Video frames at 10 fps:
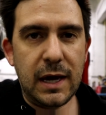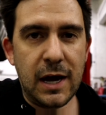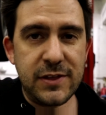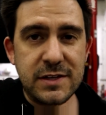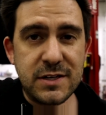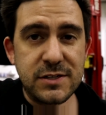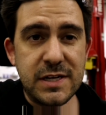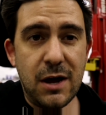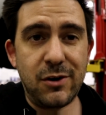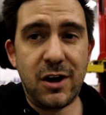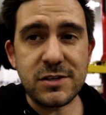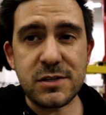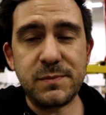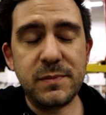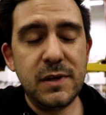I think it's going to sound
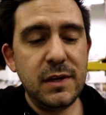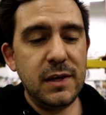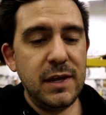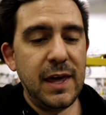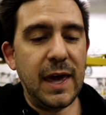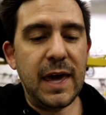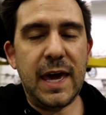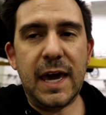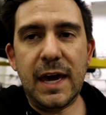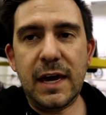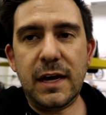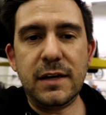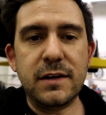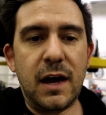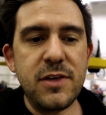awesome,
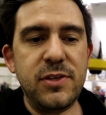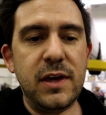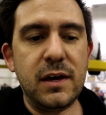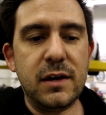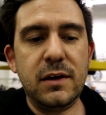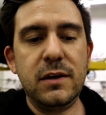and I think